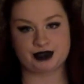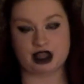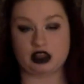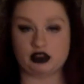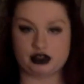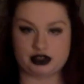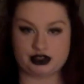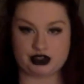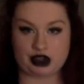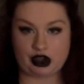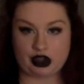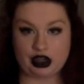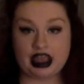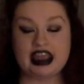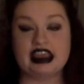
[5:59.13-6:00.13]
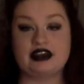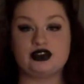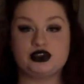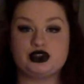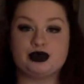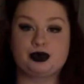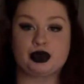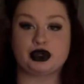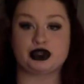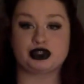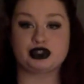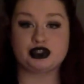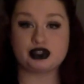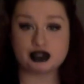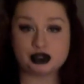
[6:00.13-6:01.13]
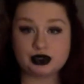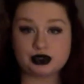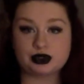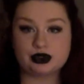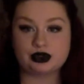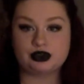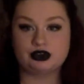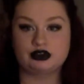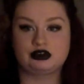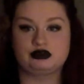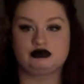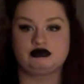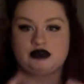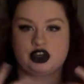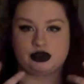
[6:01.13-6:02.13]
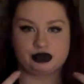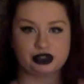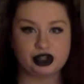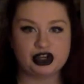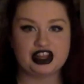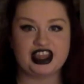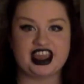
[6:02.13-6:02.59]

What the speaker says: English is hard. If you do pursue, learning